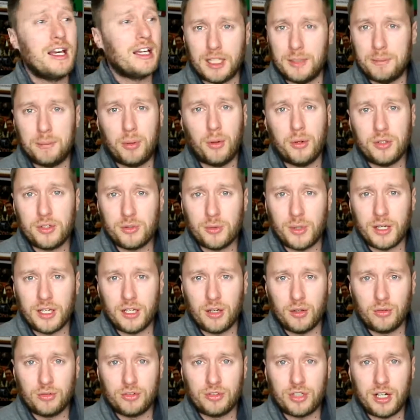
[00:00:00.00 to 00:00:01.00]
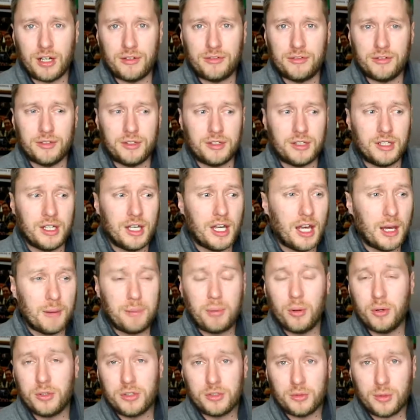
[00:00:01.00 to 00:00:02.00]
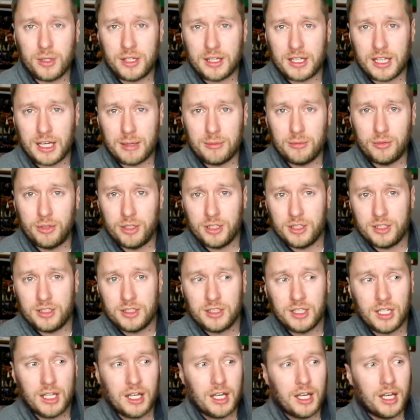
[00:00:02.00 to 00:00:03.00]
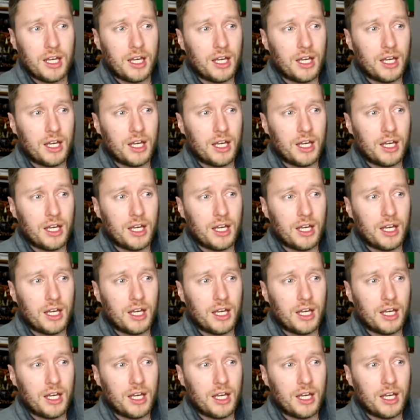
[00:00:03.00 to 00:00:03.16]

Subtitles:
getting a point away at Old Trafford, a point away at the Emirates,